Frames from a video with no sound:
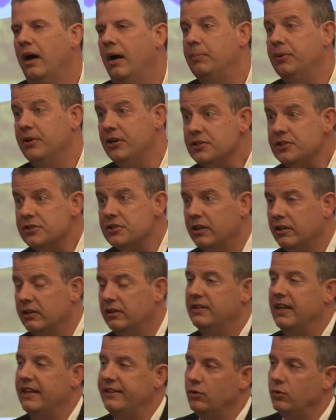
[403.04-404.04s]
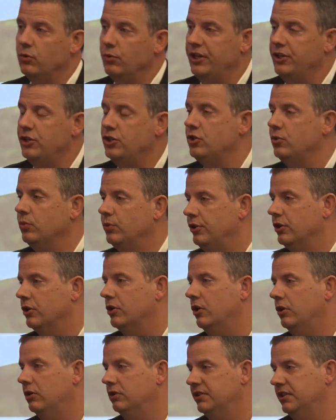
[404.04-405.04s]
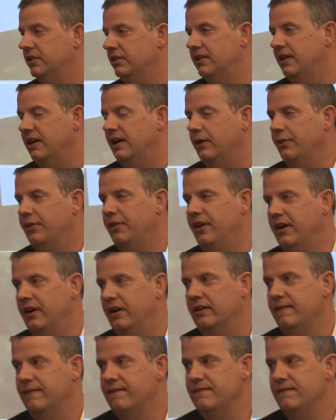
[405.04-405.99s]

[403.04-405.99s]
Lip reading: person that you reach with your content out there.